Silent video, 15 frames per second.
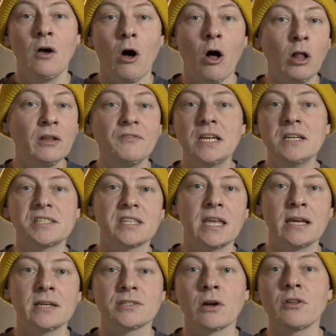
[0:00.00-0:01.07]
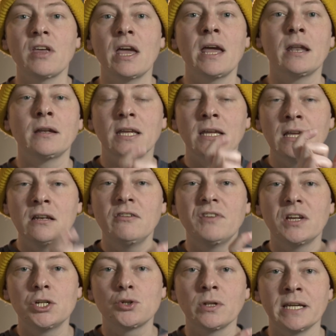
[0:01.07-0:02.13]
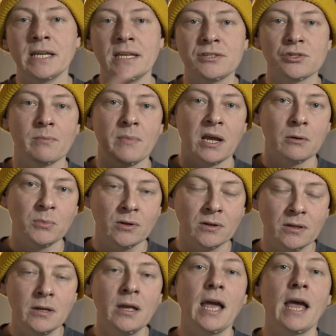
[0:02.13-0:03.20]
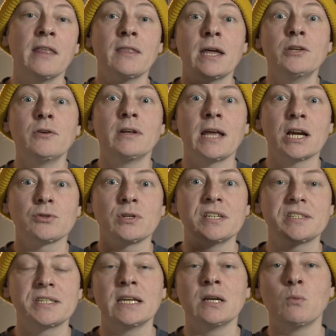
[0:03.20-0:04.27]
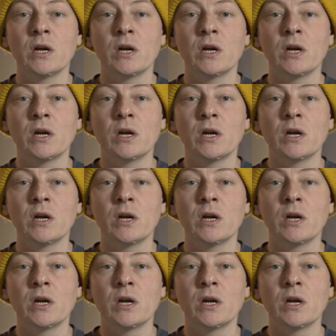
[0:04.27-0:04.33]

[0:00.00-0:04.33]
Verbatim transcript: All of these things are then individually instrumentable, and then you can actually see